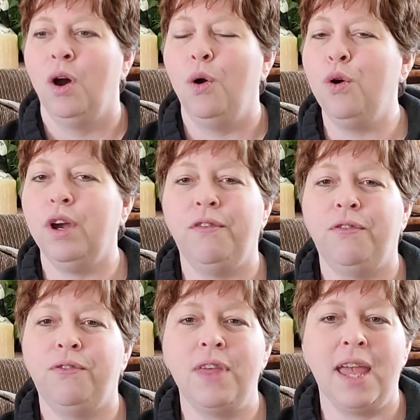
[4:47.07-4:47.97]
or if
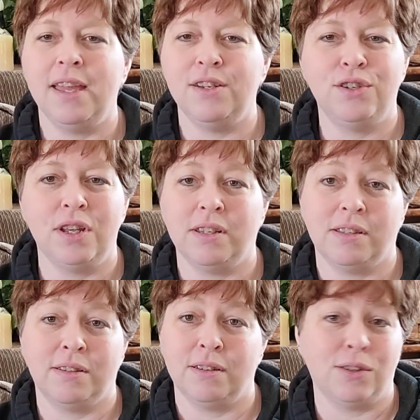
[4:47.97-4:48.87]
they had
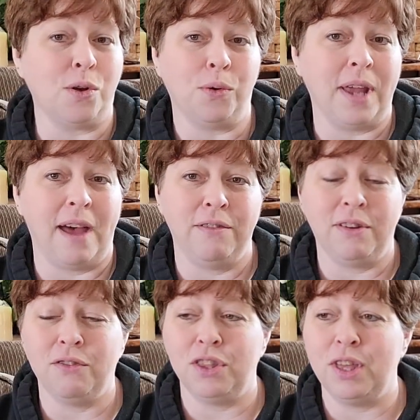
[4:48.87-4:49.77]
just sold out of
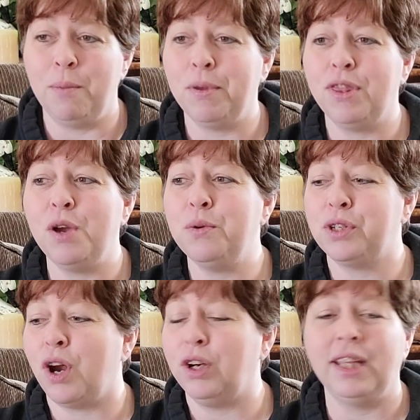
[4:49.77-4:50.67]
everything. But there was
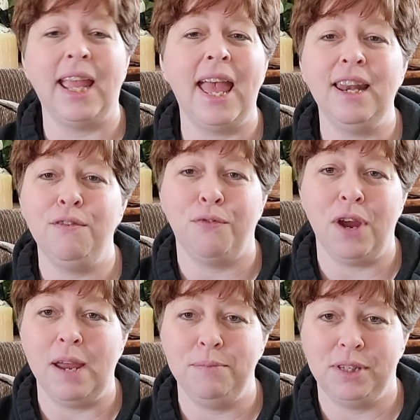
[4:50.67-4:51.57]
hardly any
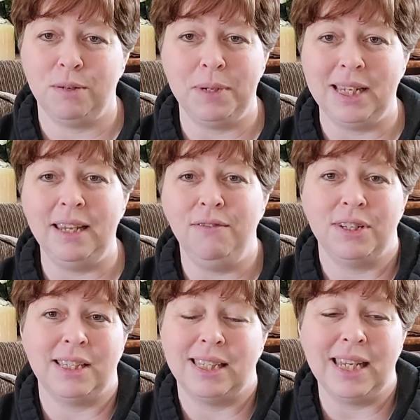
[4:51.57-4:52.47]
frames to be
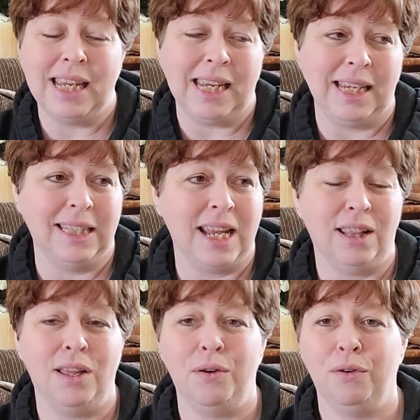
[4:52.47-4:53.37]
even seen, let
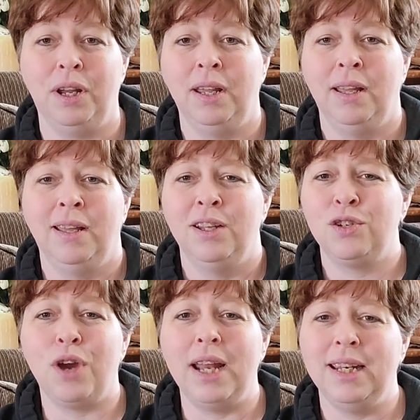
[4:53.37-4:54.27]
alone
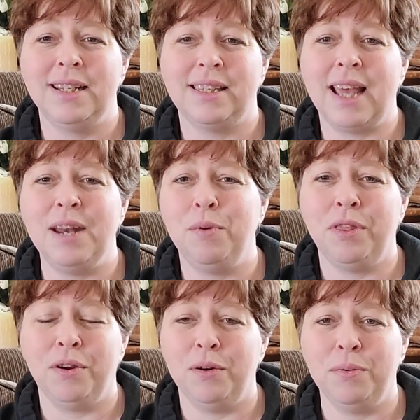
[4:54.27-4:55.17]
try to decide
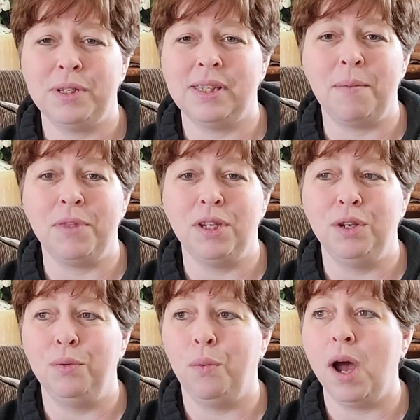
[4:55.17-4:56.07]
whether it was something
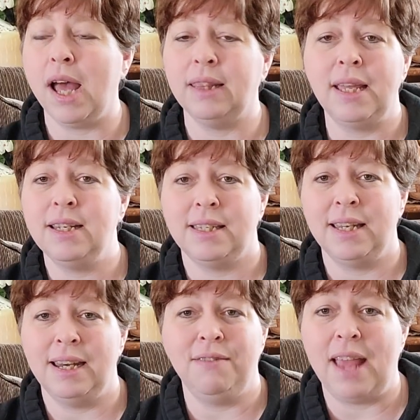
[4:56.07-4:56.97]
you'd want. They just
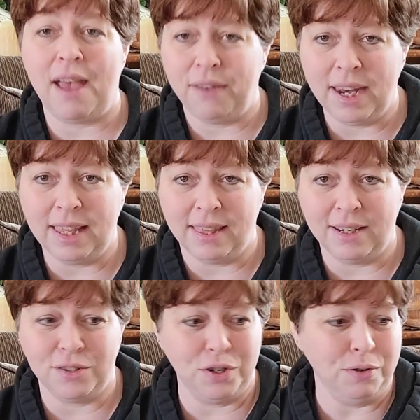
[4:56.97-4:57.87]
didn't even have anything
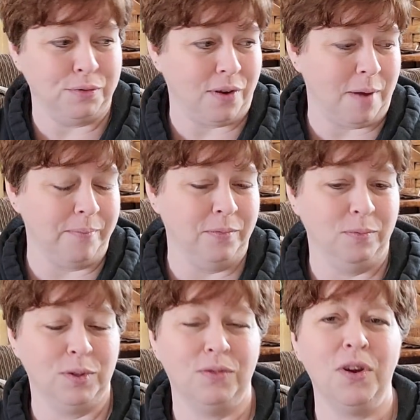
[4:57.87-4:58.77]
to choose from.
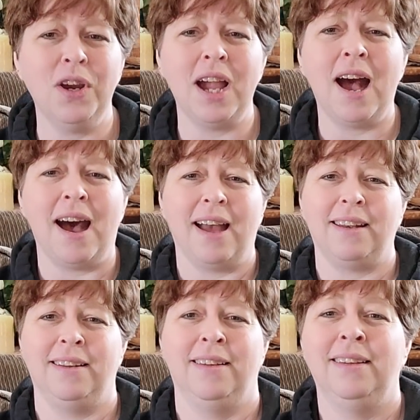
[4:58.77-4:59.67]
It was very odd.
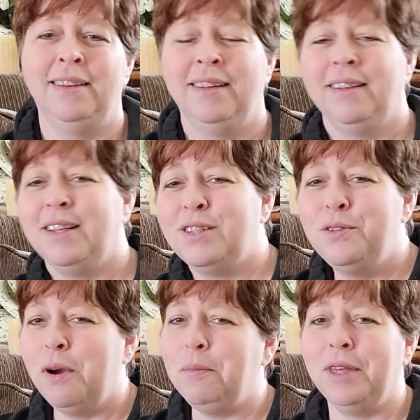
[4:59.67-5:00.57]
because
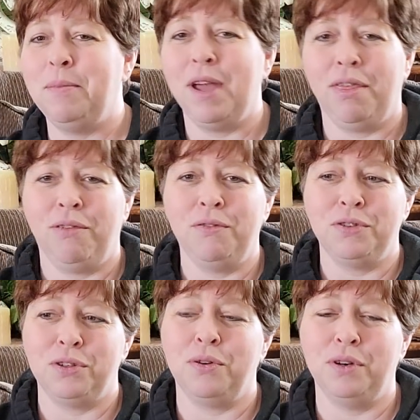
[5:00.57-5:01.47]
normally my thrift
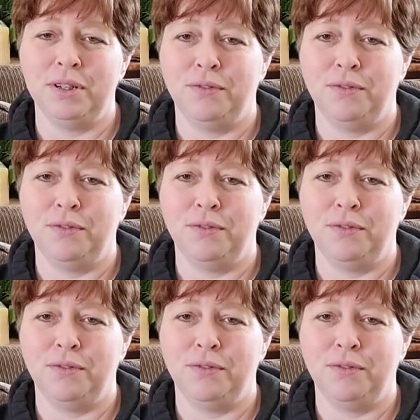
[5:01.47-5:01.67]
store is